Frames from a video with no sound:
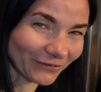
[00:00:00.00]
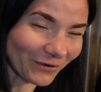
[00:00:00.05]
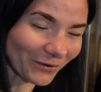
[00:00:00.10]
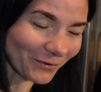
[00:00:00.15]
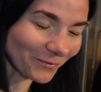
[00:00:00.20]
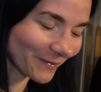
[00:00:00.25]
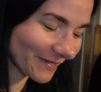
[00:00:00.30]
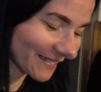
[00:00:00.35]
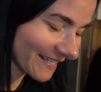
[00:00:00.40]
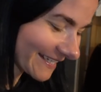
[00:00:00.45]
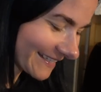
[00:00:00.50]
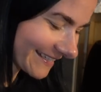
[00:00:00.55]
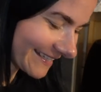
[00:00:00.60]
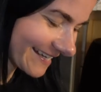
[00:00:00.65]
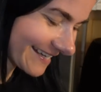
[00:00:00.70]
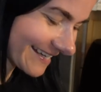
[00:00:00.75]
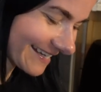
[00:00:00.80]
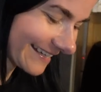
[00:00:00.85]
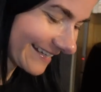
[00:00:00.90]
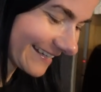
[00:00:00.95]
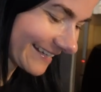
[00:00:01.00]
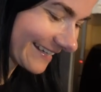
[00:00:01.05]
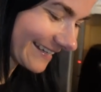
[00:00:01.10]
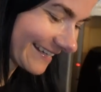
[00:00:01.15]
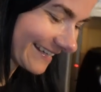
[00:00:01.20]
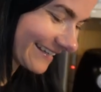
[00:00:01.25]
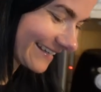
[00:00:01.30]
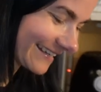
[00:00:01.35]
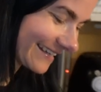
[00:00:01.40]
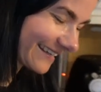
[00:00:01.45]
to open it?
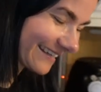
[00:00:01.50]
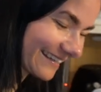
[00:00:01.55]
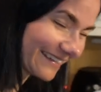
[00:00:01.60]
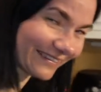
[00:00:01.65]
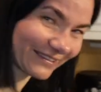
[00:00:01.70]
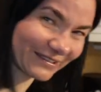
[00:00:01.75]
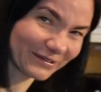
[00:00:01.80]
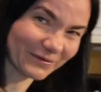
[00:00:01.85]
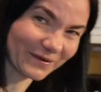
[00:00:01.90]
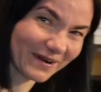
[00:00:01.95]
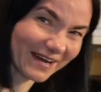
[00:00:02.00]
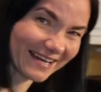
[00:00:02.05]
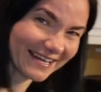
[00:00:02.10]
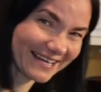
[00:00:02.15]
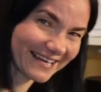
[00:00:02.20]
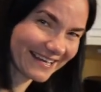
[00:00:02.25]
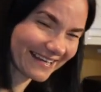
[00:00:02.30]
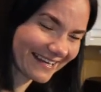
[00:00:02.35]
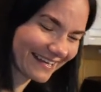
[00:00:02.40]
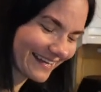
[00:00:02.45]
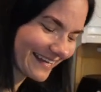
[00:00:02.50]
Do I?